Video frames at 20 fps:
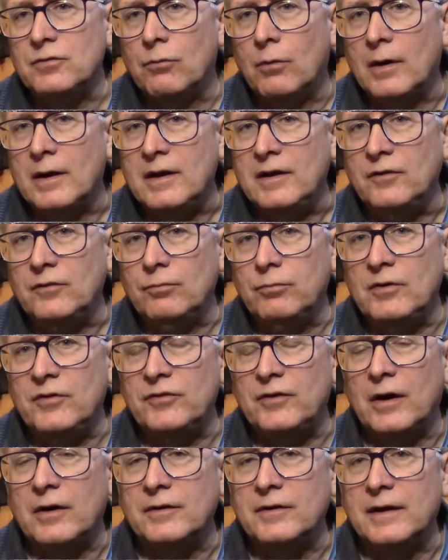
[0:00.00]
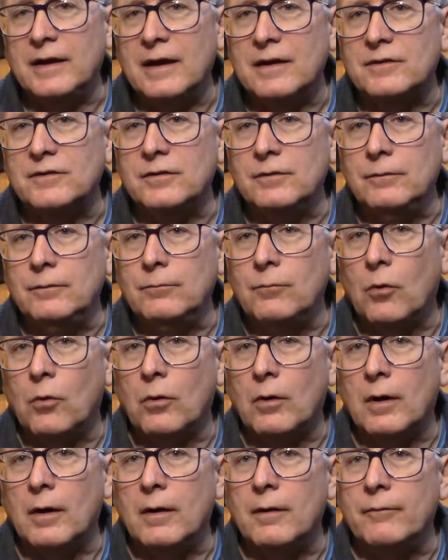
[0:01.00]
20s, we start to get to
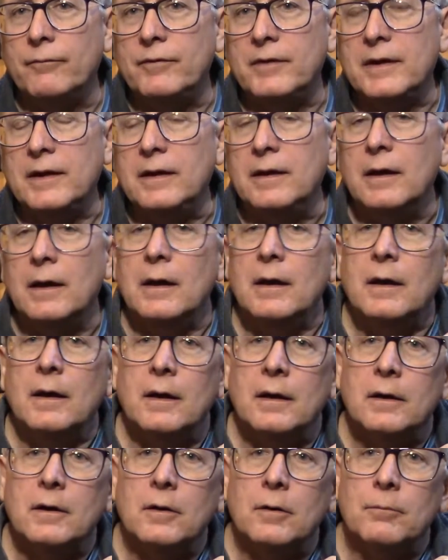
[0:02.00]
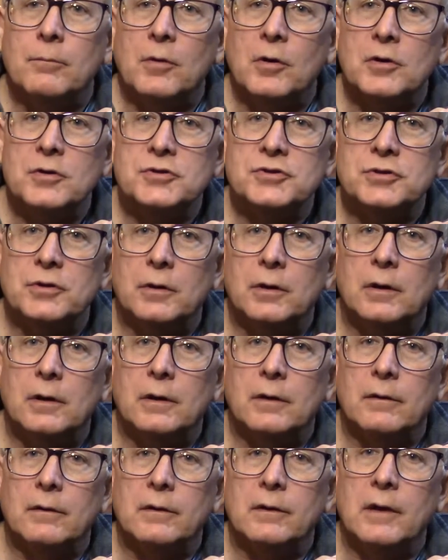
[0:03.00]
more of the
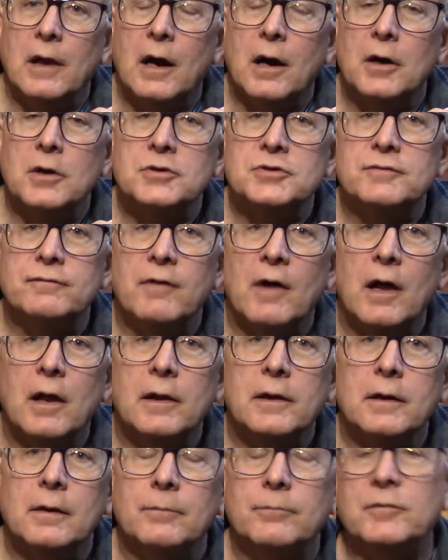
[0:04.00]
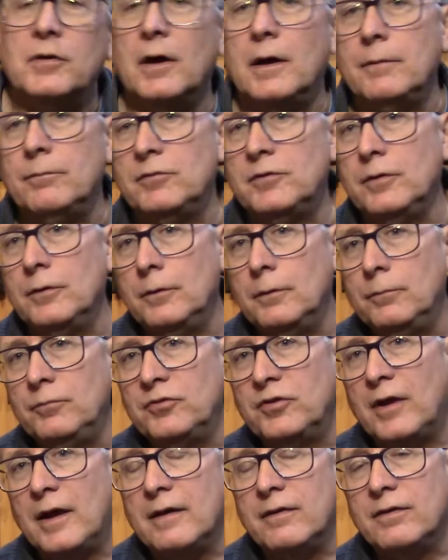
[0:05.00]
commercial large volume type
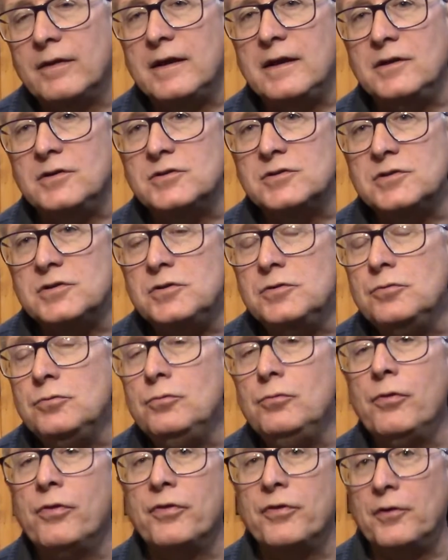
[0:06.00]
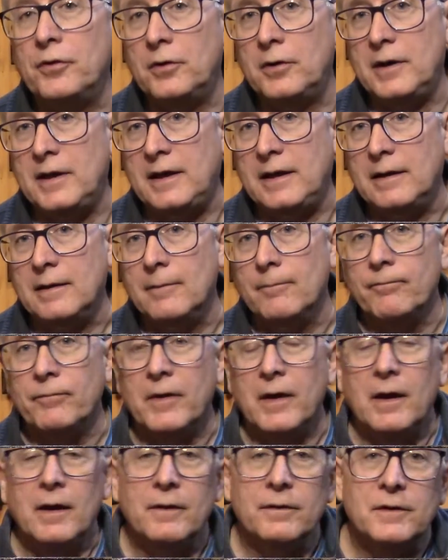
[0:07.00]
tubes like the 230.
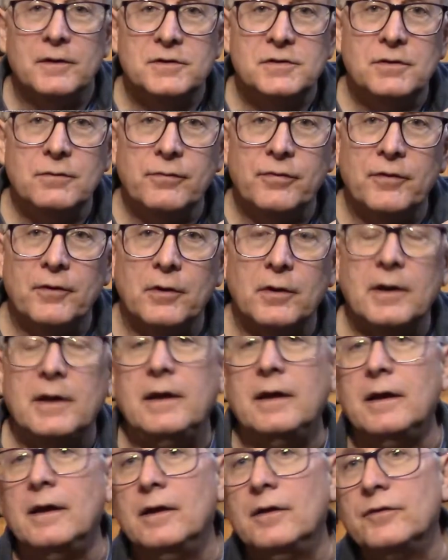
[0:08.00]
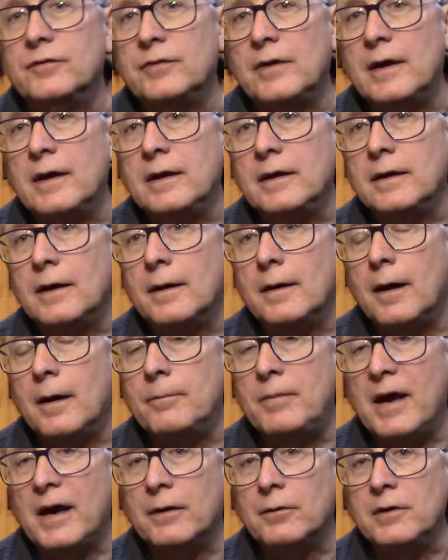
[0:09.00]
The 230 is a,
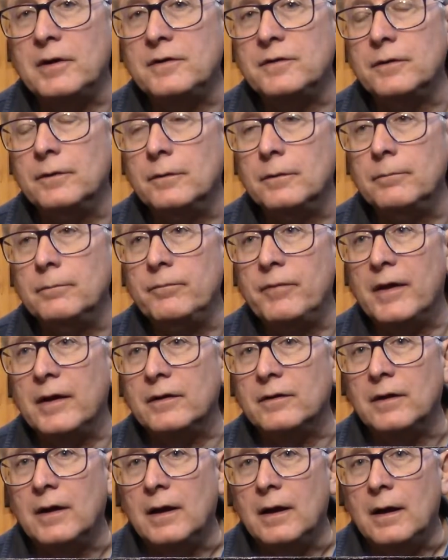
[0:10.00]
a battery tube that